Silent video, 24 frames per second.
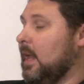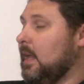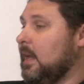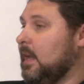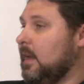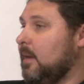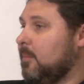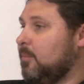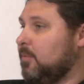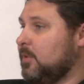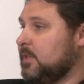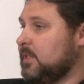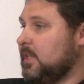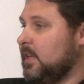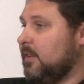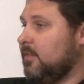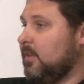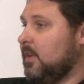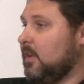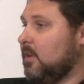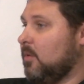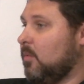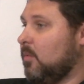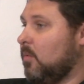ended up
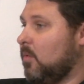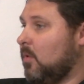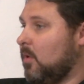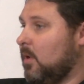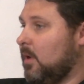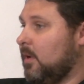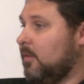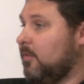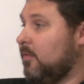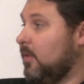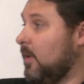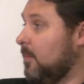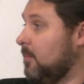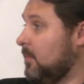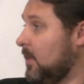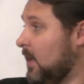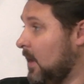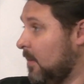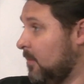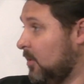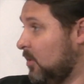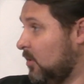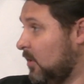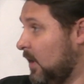receiving an award from
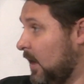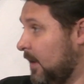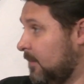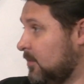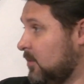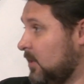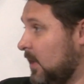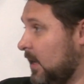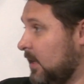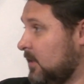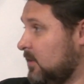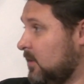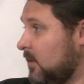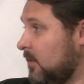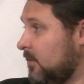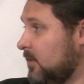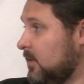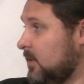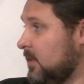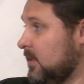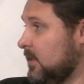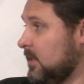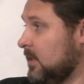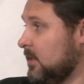Chemical Abstract
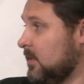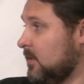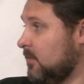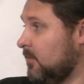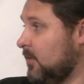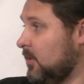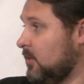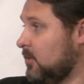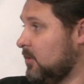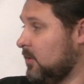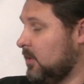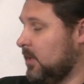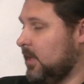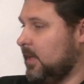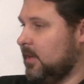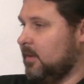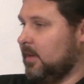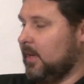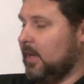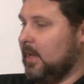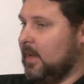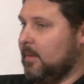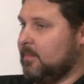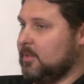Services as a future leader
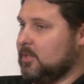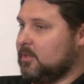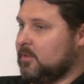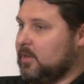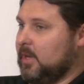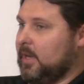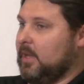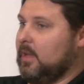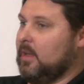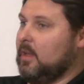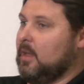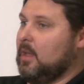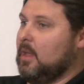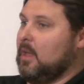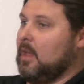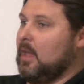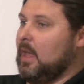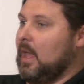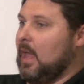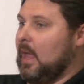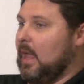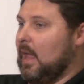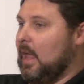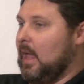in chemistry.
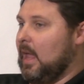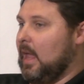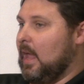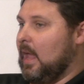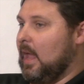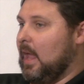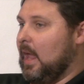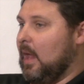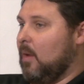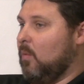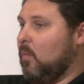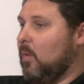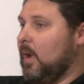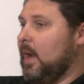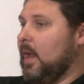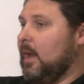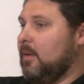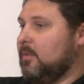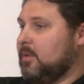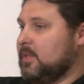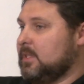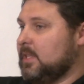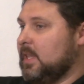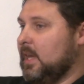And when
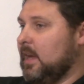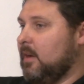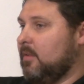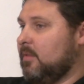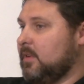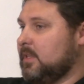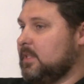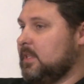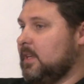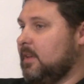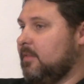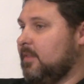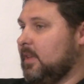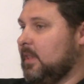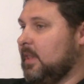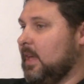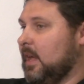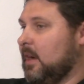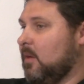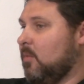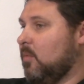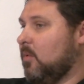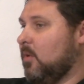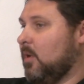I was there receiving
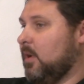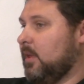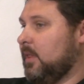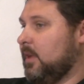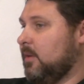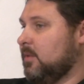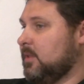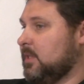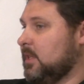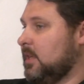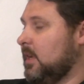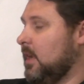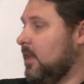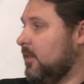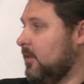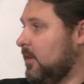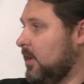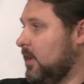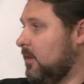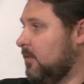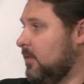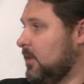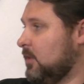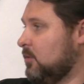that award, there was another
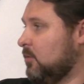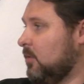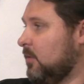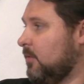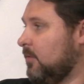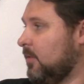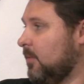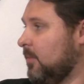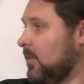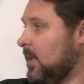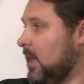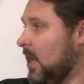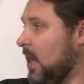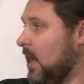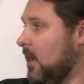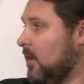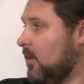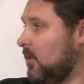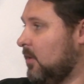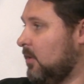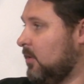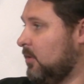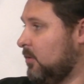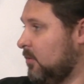individual from
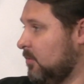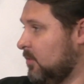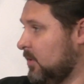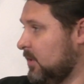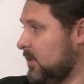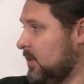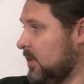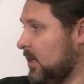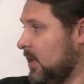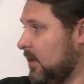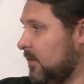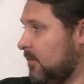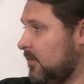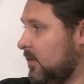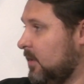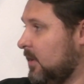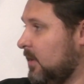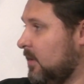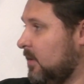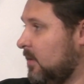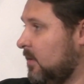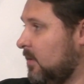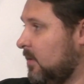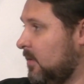Yale who received
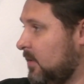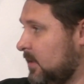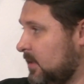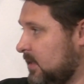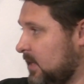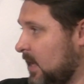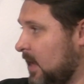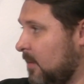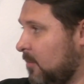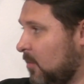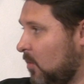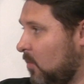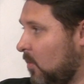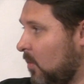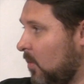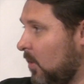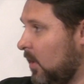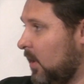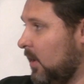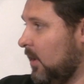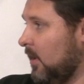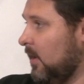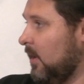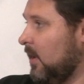the same
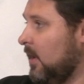award